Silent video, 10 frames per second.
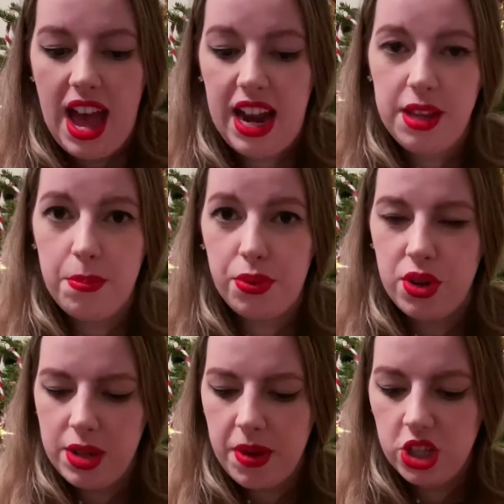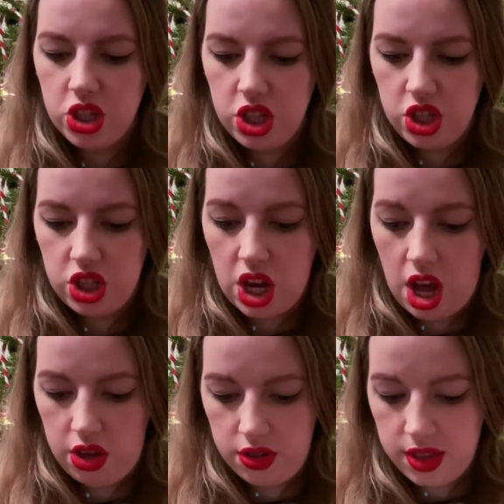and it pretty much just
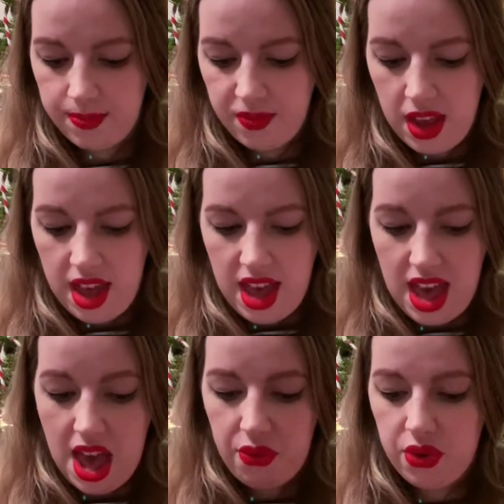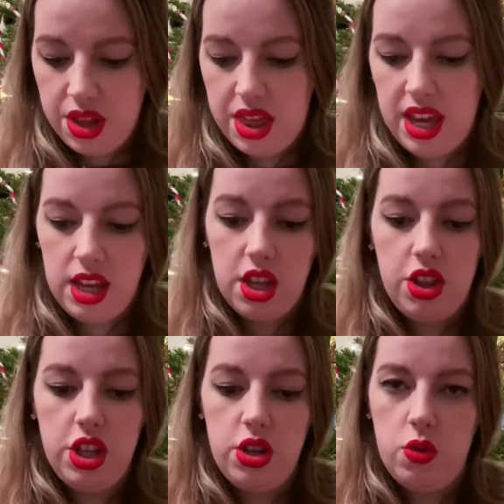shows everything
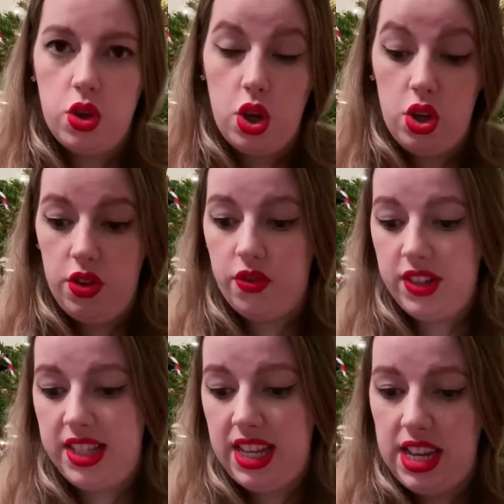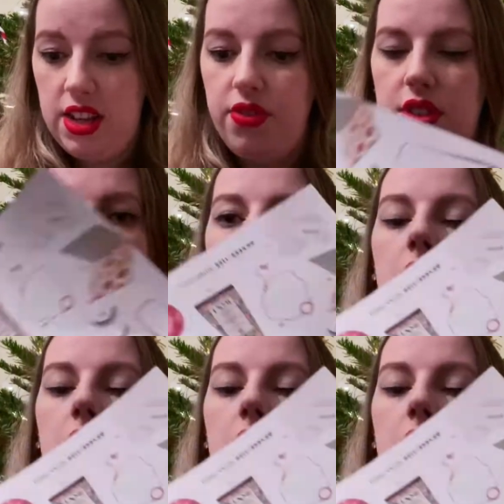that you could have received.